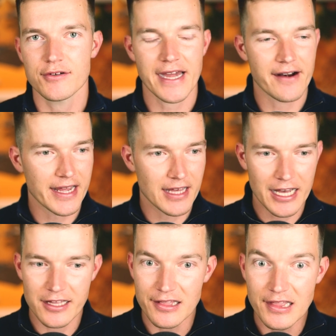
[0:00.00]
there.
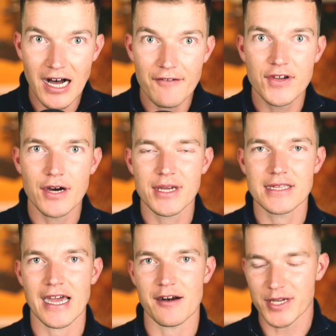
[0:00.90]
I love going
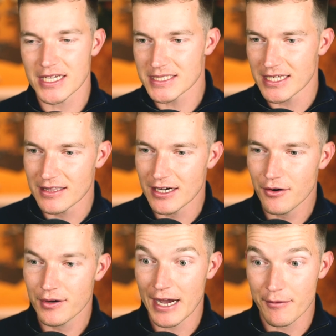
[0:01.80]
there because I
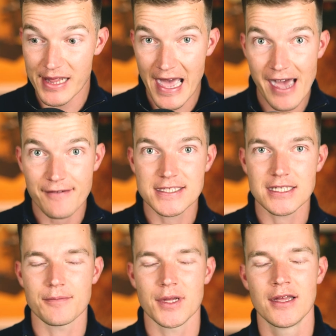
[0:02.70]
know I will have
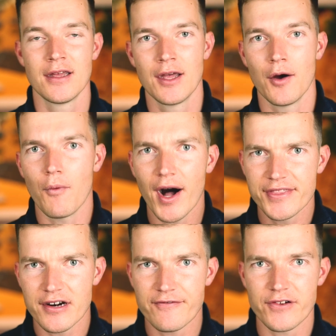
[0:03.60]
some
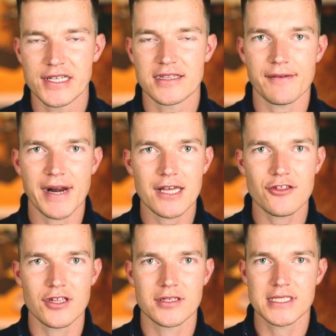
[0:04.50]
wonderful
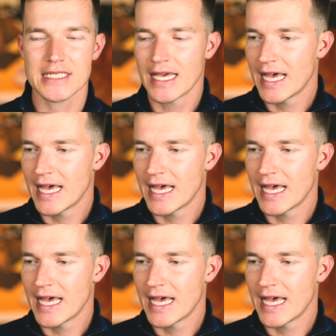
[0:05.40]
interactions.